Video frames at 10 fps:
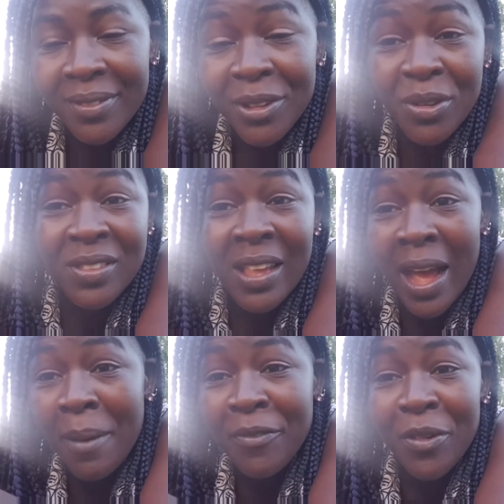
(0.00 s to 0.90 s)
You say,
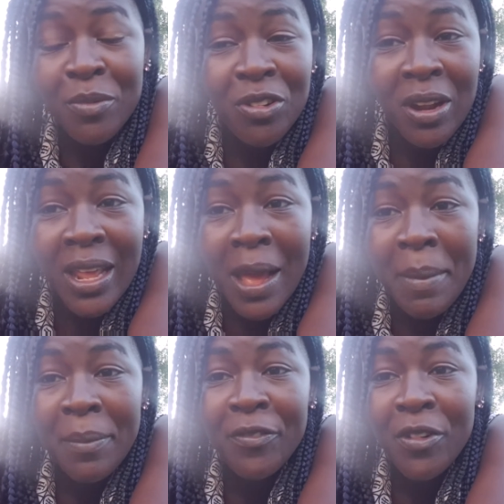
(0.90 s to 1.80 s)
I'm from
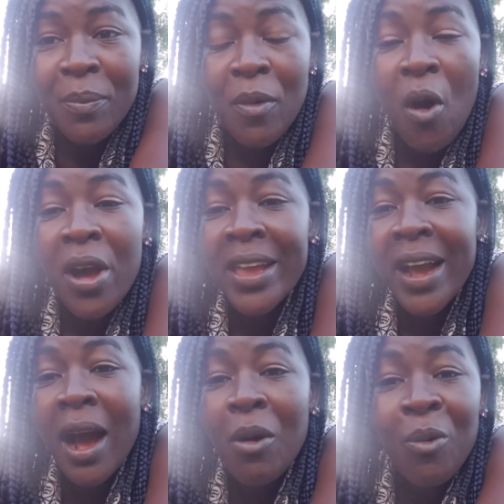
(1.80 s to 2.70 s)
Trondheim, I'm from
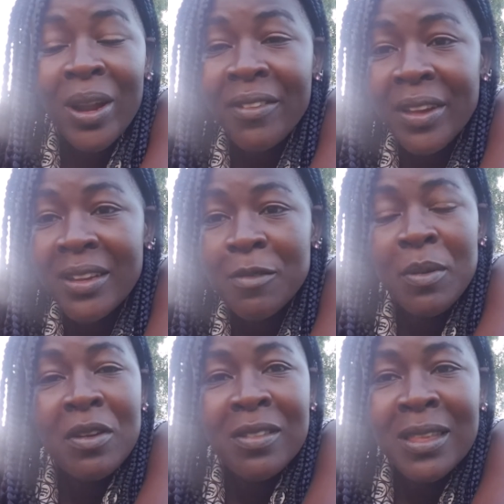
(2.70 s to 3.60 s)
Oya, or whatever it is.
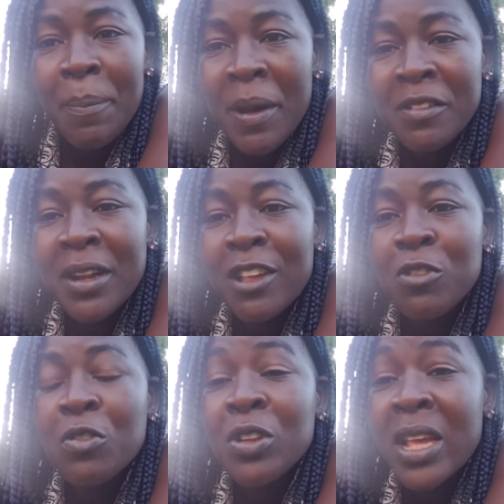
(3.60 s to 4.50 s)
Because the person has
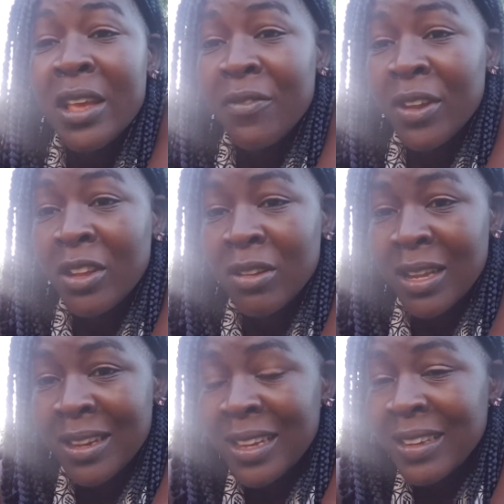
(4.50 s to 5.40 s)
given you the
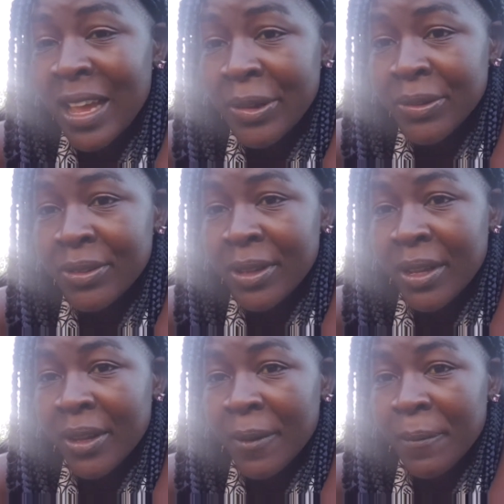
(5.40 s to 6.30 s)
details.
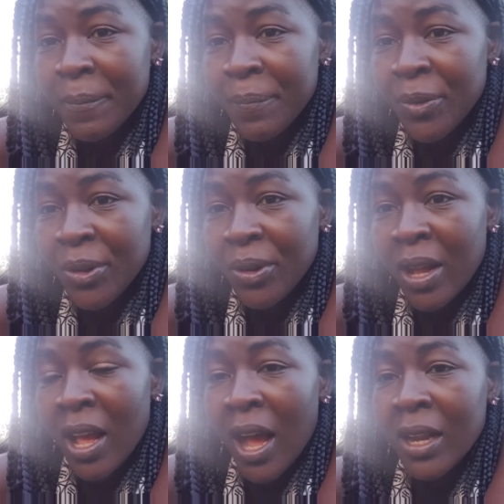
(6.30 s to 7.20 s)
You know?
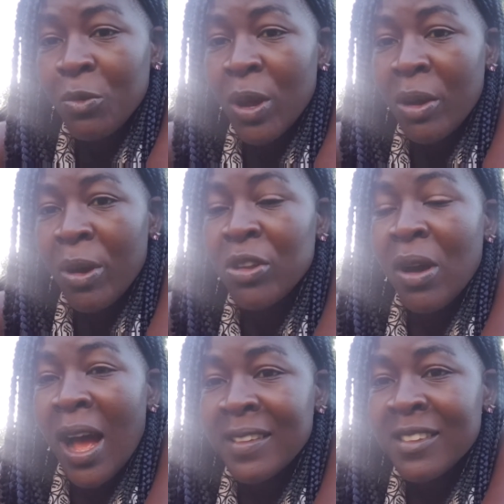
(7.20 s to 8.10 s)
And when
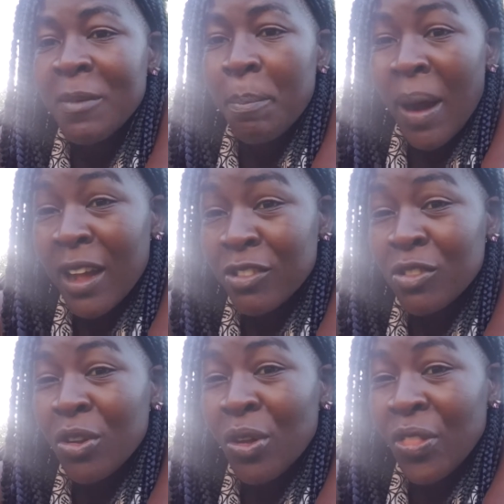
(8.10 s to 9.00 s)
you ask
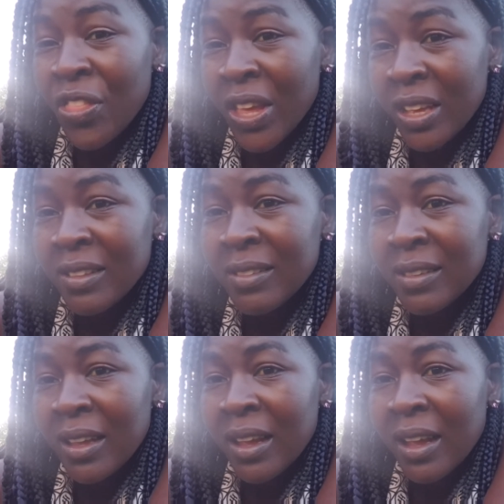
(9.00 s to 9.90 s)
personal
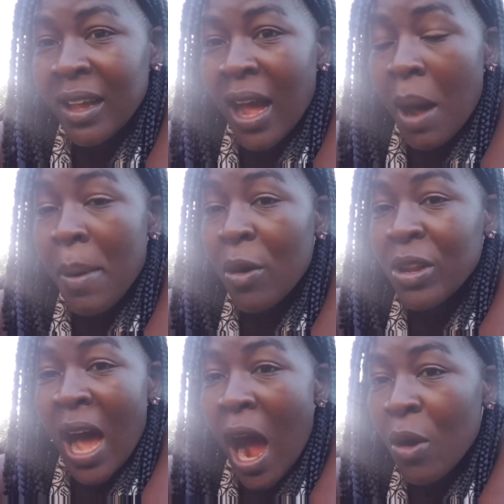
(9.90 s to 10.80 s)
things
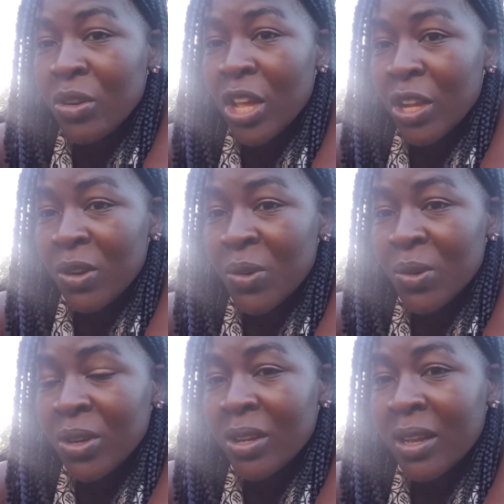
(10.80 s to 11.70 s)
about how they
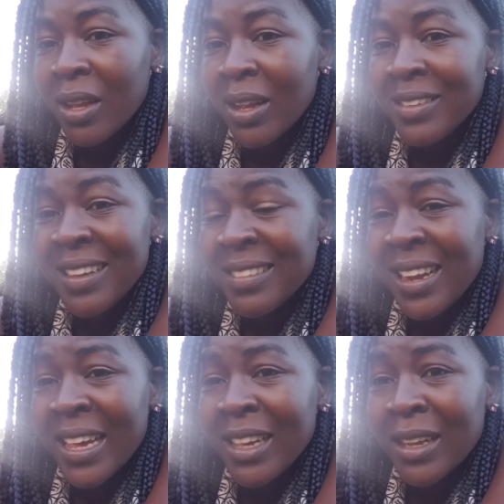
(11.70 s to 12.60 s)
look, just
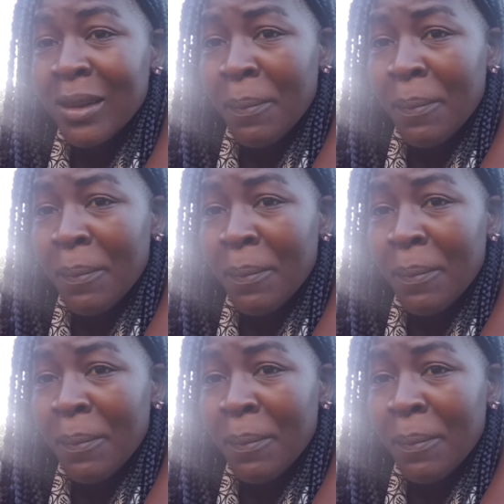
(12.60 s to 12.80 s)
like